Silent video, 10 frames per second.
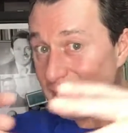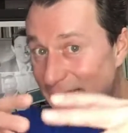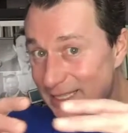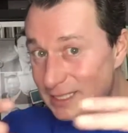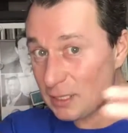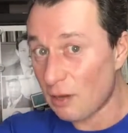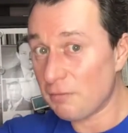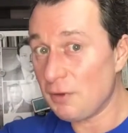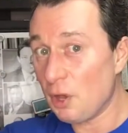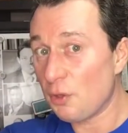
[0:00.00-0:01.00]

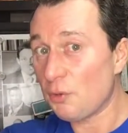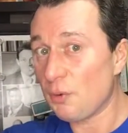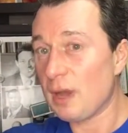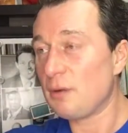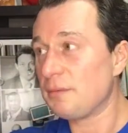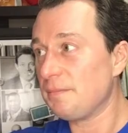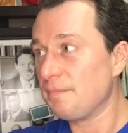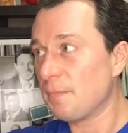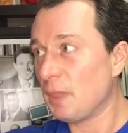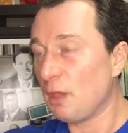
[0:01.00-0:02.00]
itself throughout
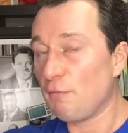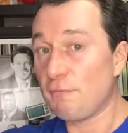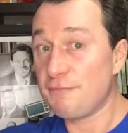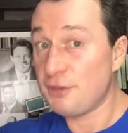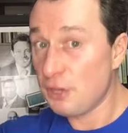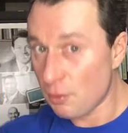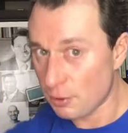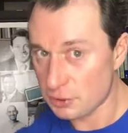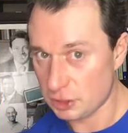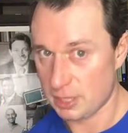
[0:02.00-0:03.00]

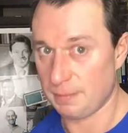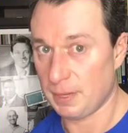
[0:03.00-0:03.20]
viewership.